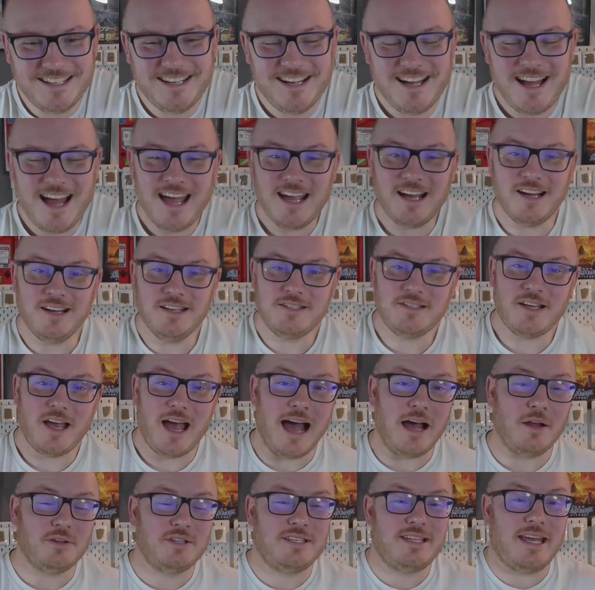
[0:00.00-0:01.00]
Hey guys, so
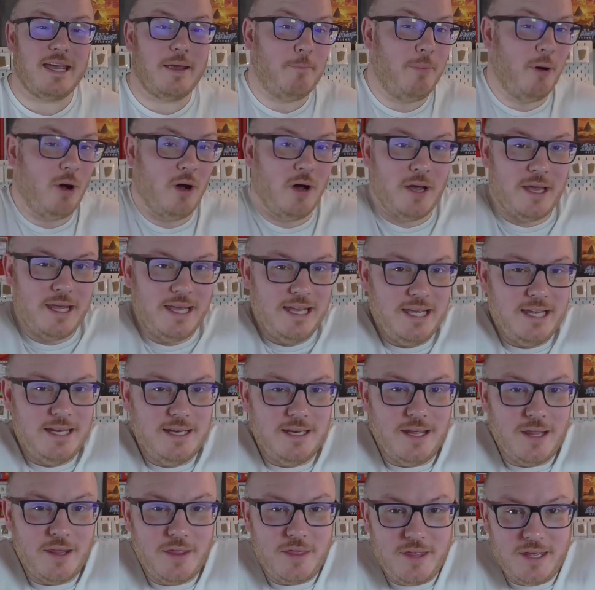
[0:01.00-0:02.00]
how to take part
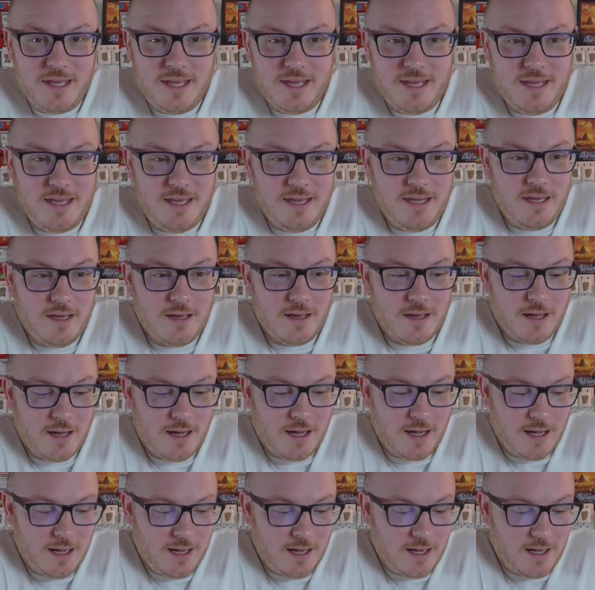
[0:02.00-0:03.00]
in the
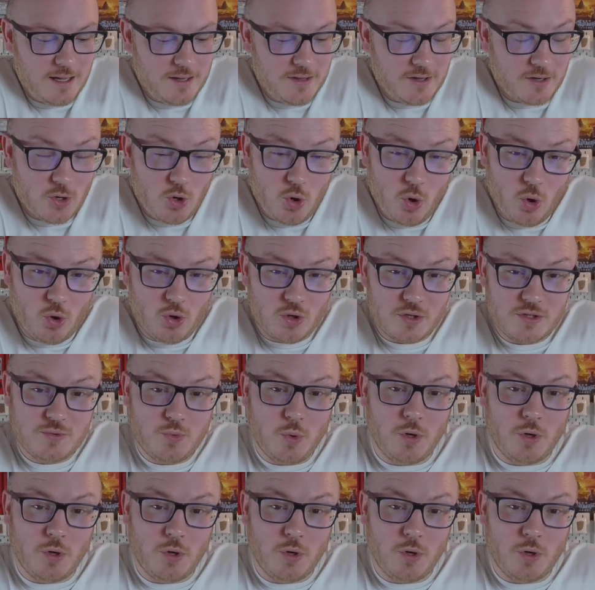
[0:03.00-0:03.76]
course.